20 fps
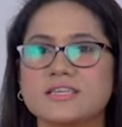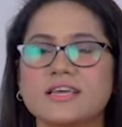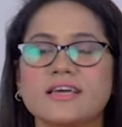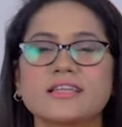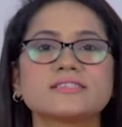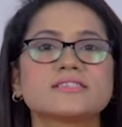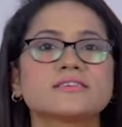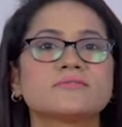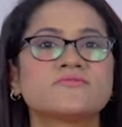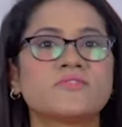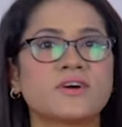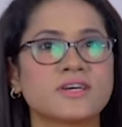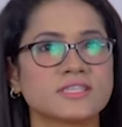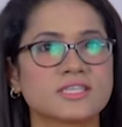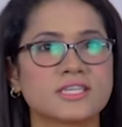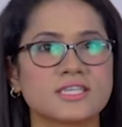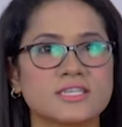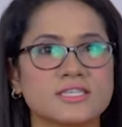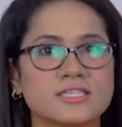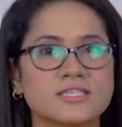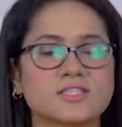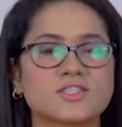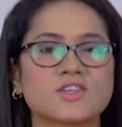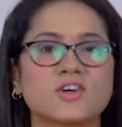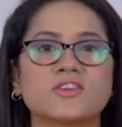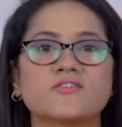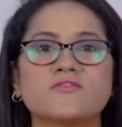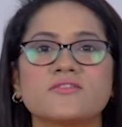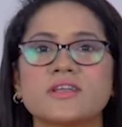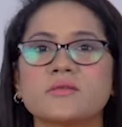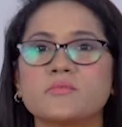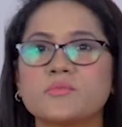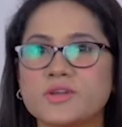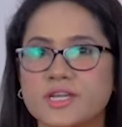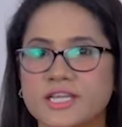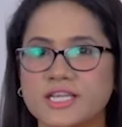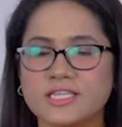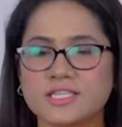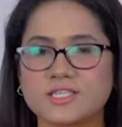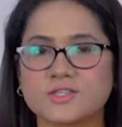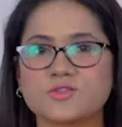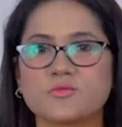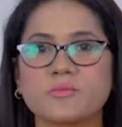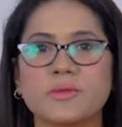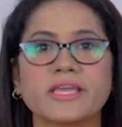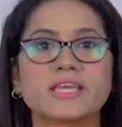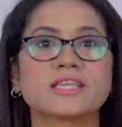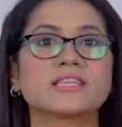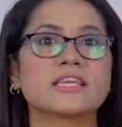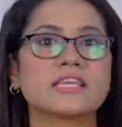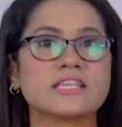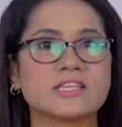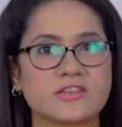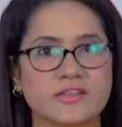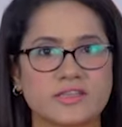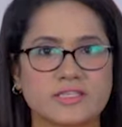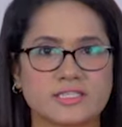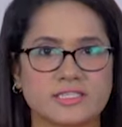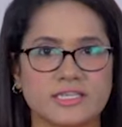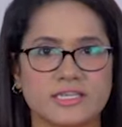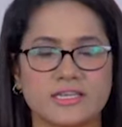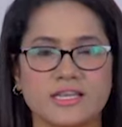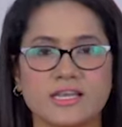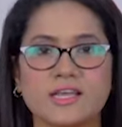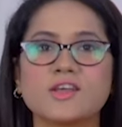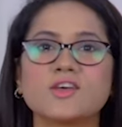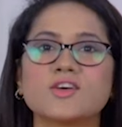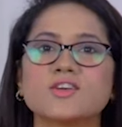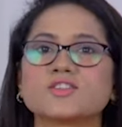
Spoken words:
and some fun colors or fun print to make it interesting.